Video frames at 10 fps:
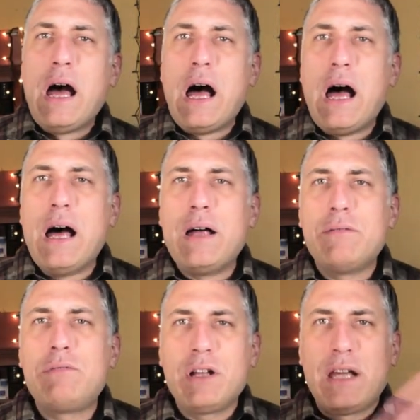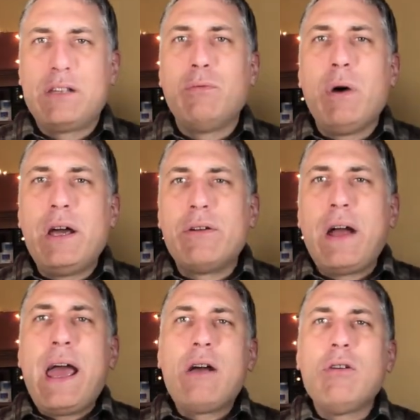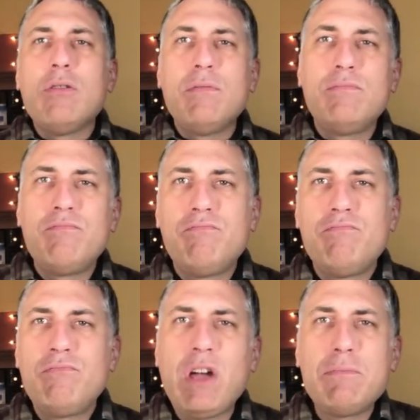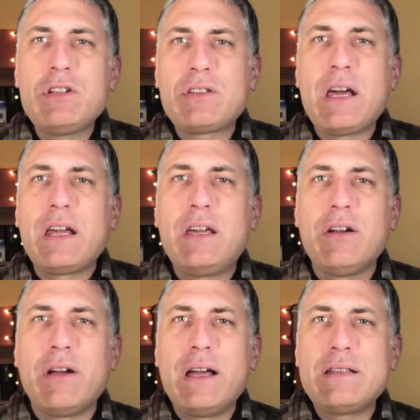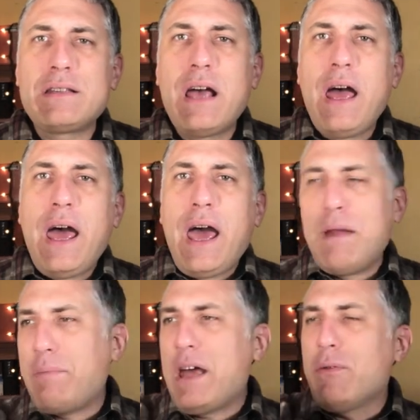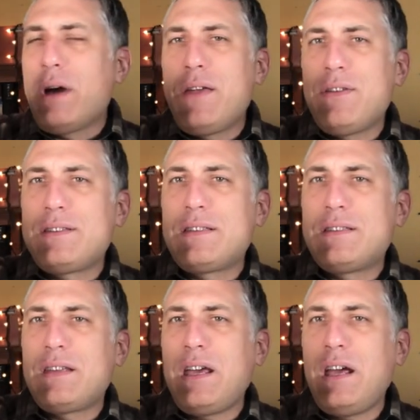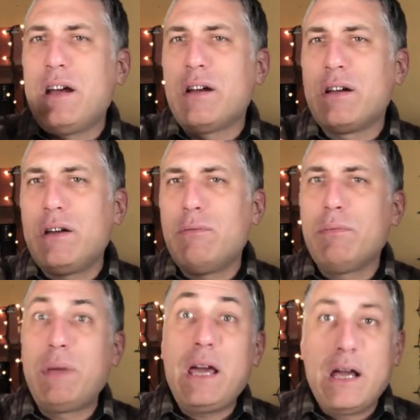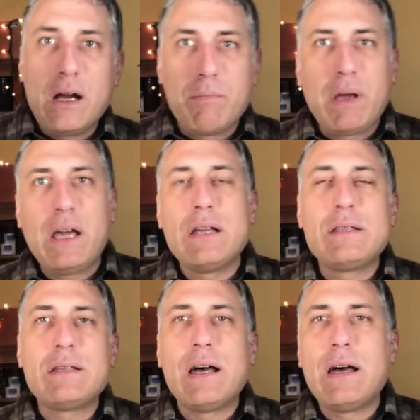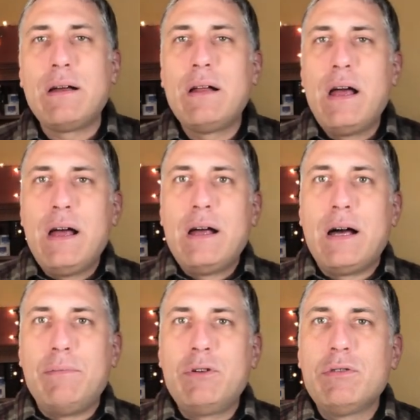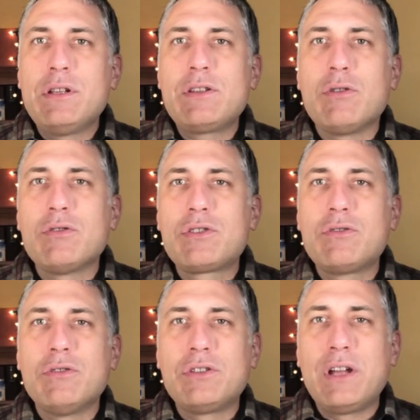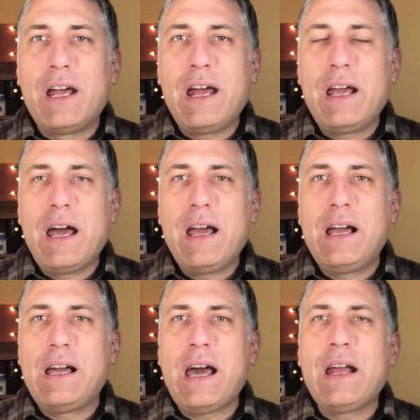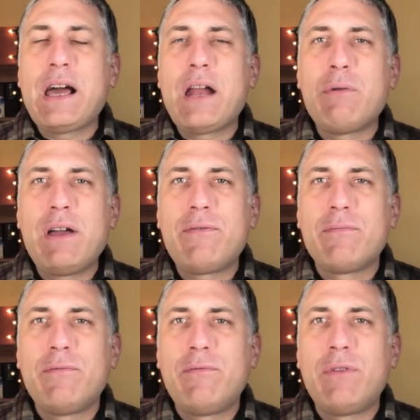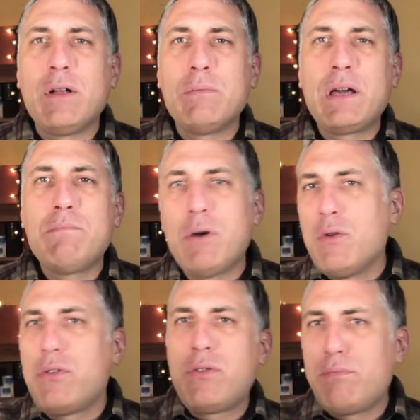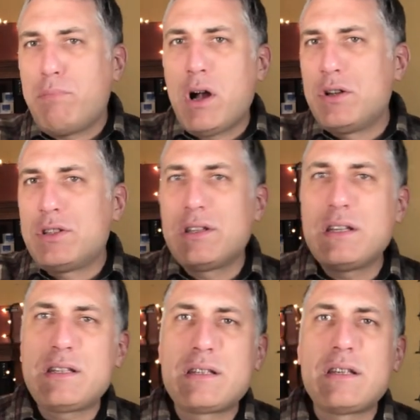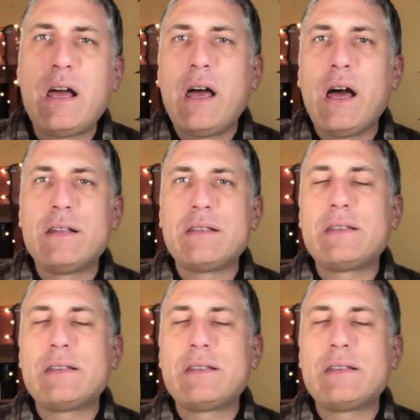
Uh, do you like the wider angle? No, I'm just kind of curious. And by the way, this is here, it will be here because uh, I'm doing this old school tonight. I, I kind of got away from filming both parts of this at the